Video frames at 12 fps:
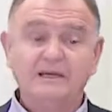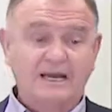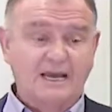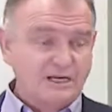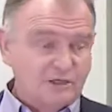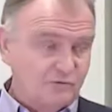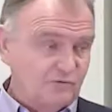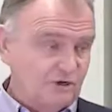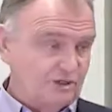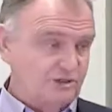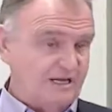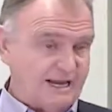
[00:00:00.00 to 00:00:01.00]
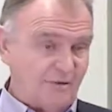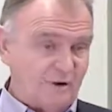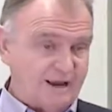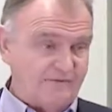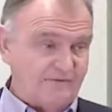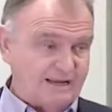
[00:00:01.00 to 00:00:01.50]
and you've got a
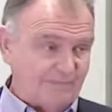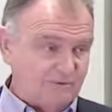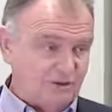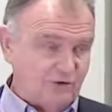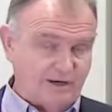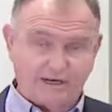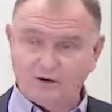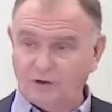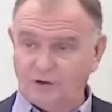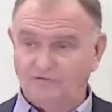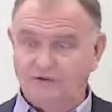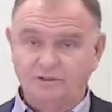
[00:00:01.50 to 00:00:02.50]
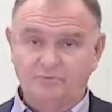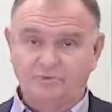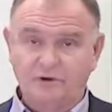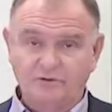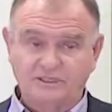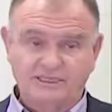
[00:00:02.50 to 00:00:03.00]
way of capturing all of those
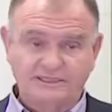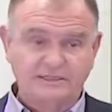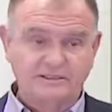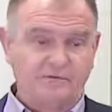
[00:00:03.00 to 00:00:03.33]
processes,